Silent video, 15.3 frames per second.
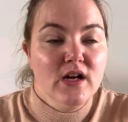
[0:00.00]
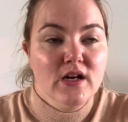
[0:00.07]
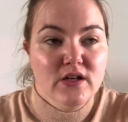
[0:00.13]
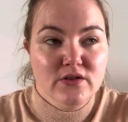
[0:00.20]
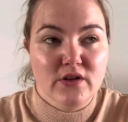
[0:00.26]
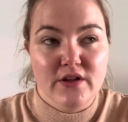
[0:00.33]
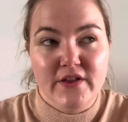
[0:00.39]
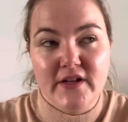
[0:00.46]

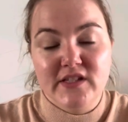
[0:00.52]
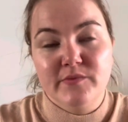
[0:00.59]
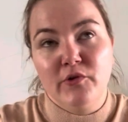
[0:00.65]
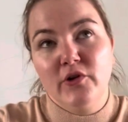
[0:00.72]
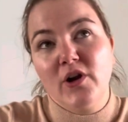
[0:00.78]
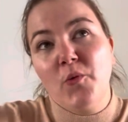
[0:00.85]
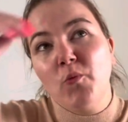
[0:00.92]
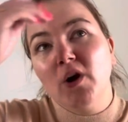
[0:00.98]
So I think
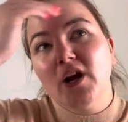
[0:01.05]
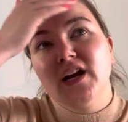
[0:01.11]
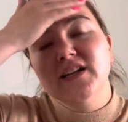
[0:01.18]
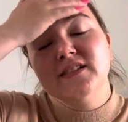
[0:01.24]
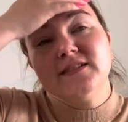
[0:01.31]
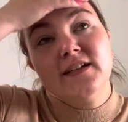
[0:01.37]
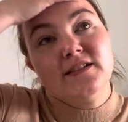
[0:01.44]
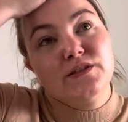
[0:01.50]
tomorrow I'm working
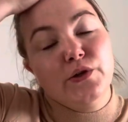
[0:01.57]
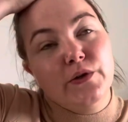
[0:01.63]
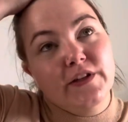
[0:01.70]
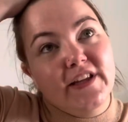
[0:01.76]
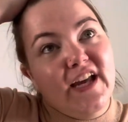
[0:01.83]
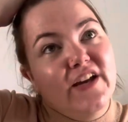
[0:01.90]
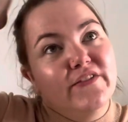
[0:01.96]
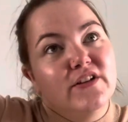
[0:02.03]
6 to
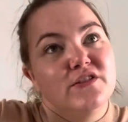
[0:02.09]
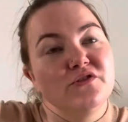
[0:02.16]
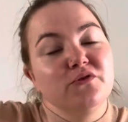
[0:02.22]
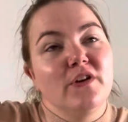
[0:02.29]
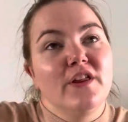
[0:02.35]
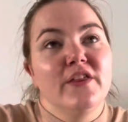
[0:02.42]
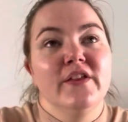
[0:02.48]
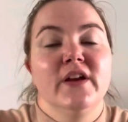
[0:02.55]
11, so
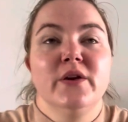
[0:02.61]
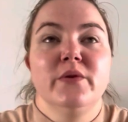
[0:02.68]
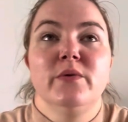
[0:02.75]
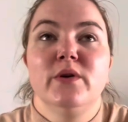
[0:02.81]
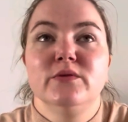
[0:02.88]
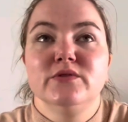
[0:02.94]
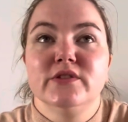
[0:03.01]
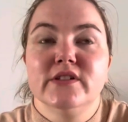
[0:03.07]
I think what
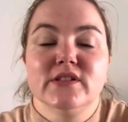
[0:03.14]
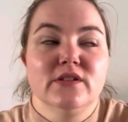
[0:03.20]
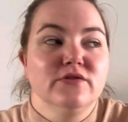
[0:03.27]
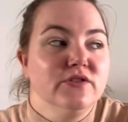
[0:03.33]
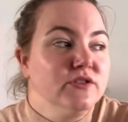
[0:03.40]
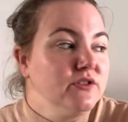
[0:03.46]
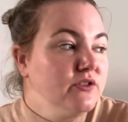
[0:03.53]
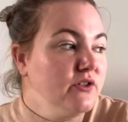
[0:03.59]
I'll do is I'll
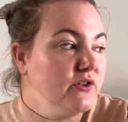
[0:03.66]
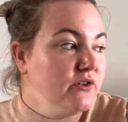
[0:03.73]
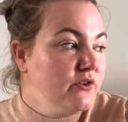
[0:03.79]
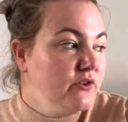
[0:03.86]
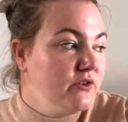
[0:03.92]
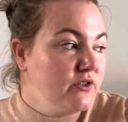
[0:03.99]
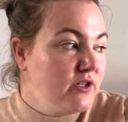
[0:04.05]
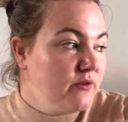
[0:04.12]
just
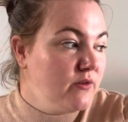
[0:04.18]
do the